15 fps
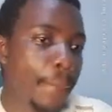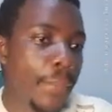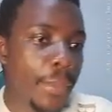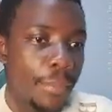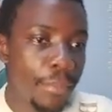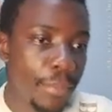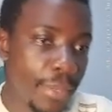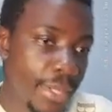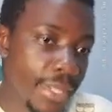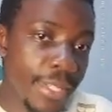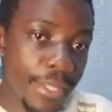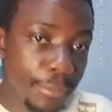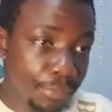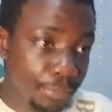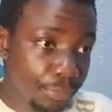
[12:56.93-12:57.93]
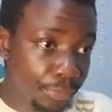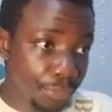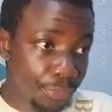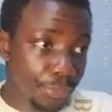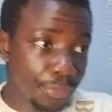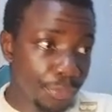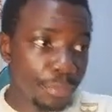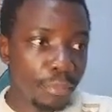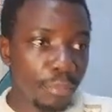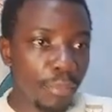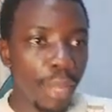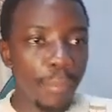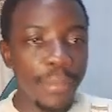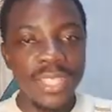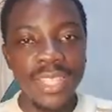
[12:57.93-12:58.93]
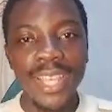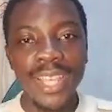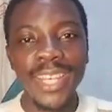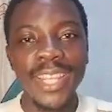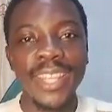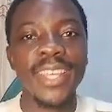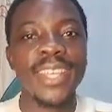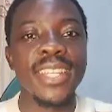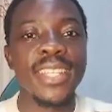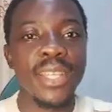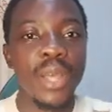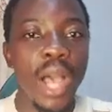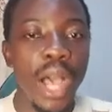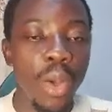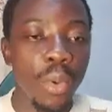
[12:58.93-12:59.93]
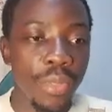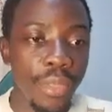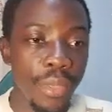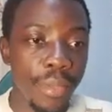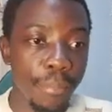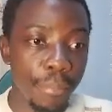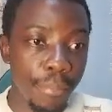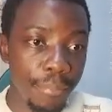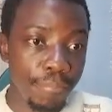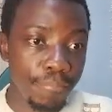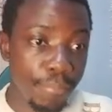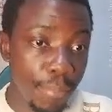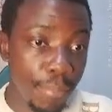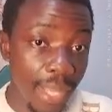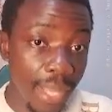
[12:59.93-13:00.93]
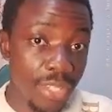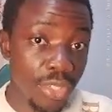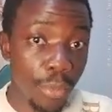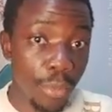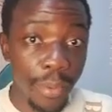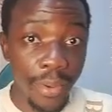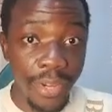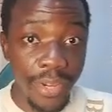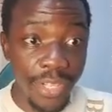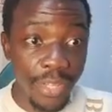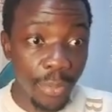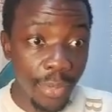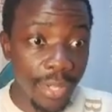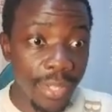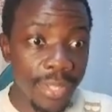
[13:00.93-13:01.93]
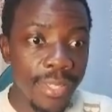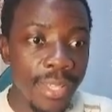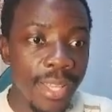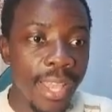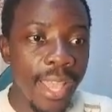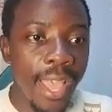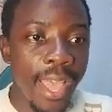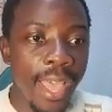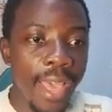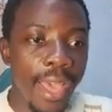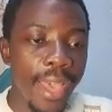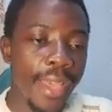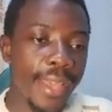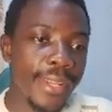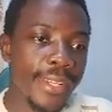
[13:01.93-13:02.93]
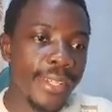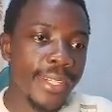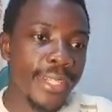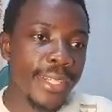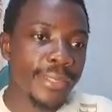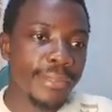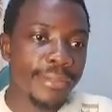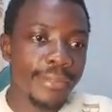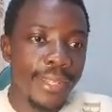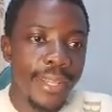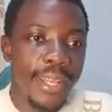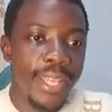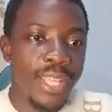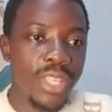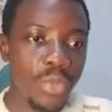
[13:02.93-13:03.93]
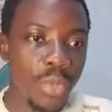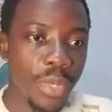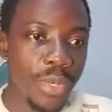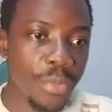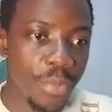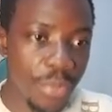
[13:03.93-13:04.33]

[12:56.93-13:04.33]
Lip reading: But basically that's how the plus operator works. And the next one was